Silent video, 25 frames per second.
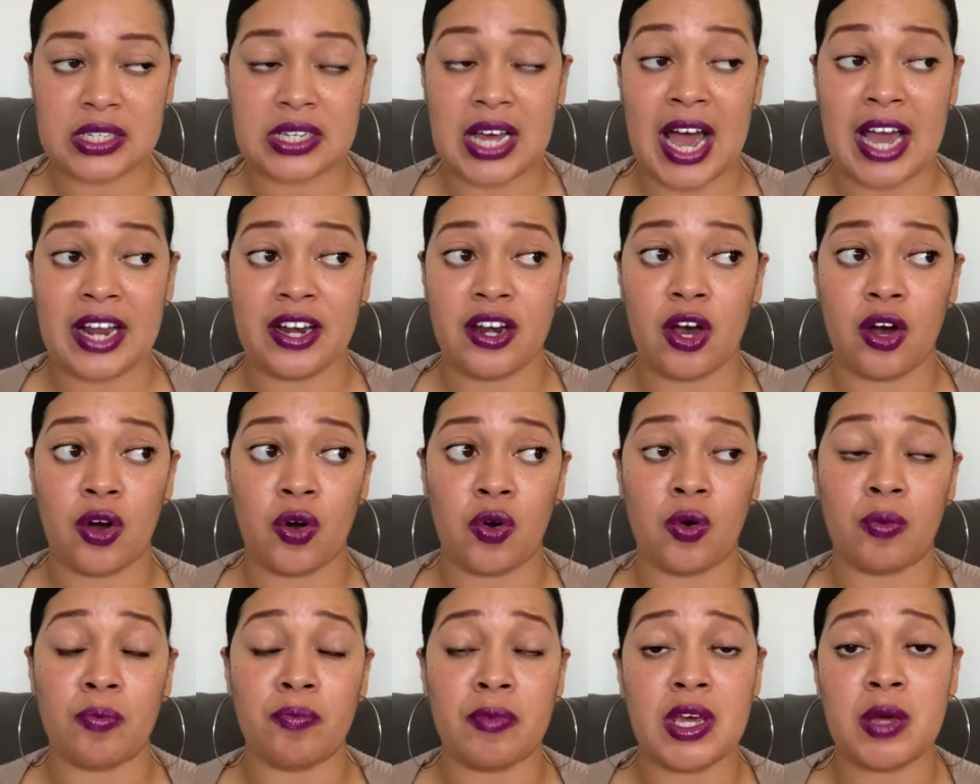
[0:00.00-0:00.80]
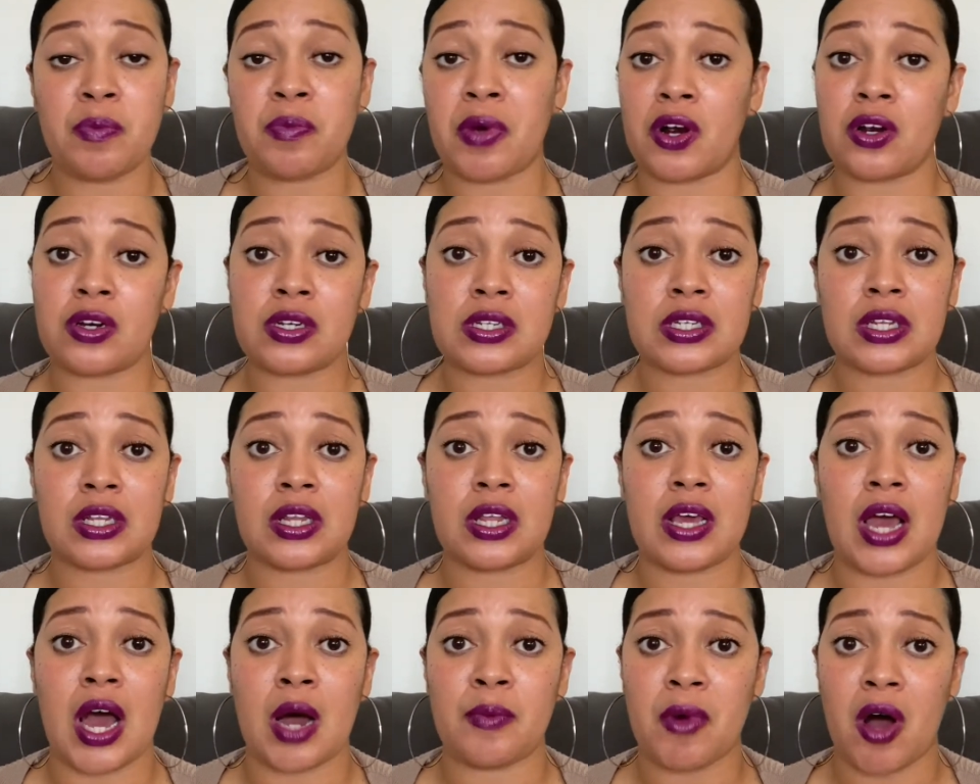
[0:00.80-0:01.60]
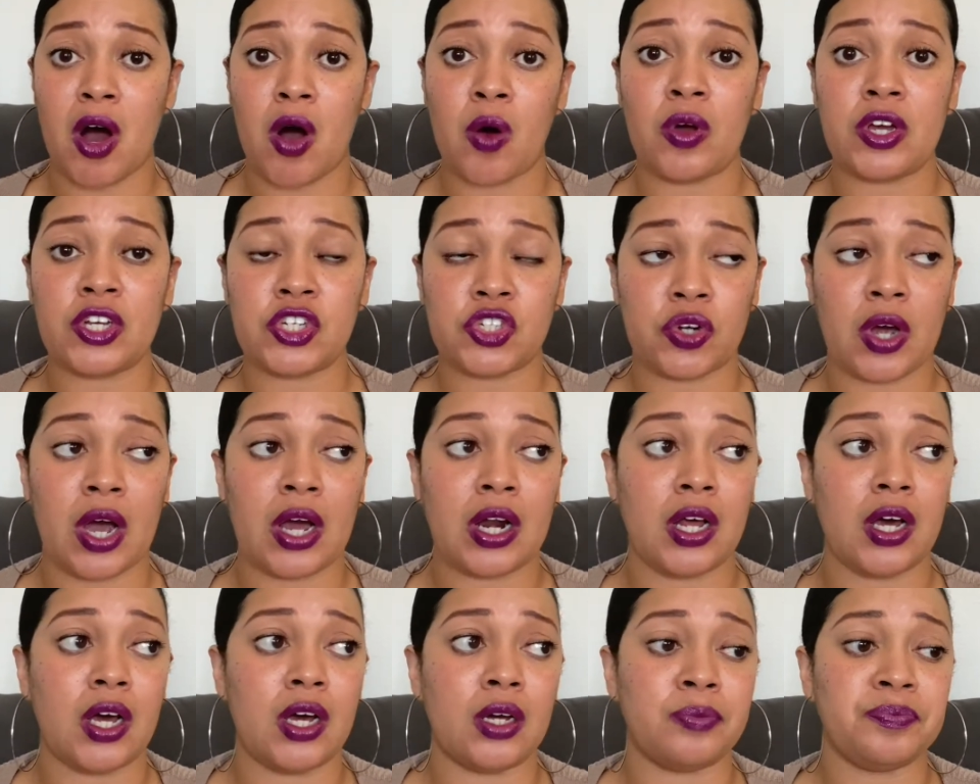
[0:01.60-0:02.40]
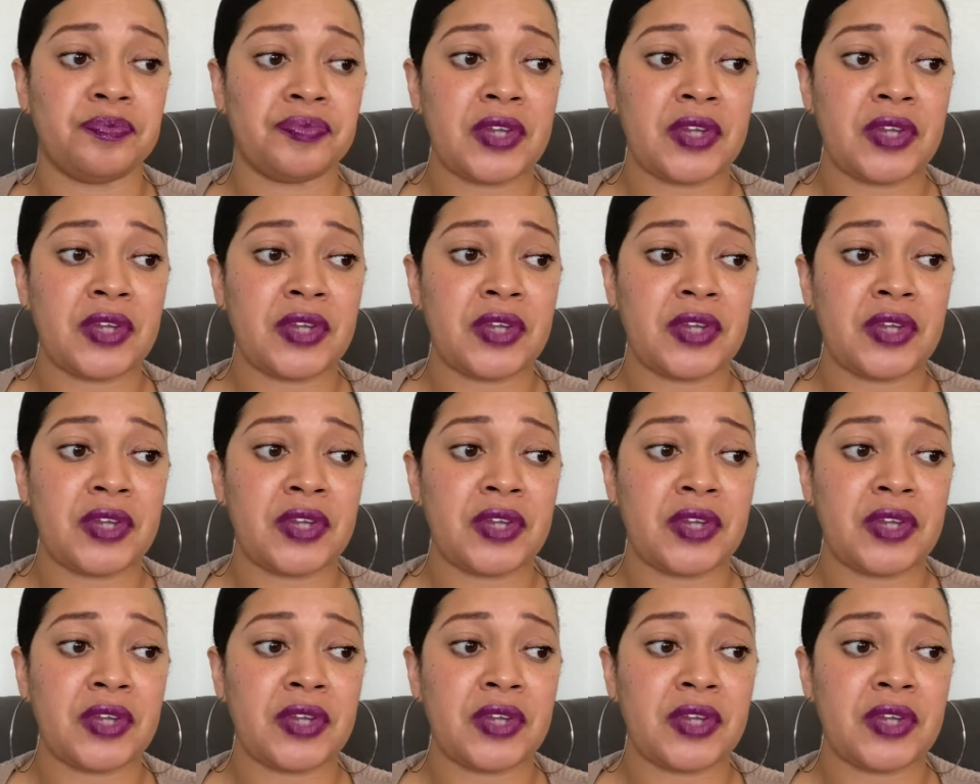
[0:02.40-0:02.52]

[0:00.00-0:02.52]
I know me personally, I'm always trying to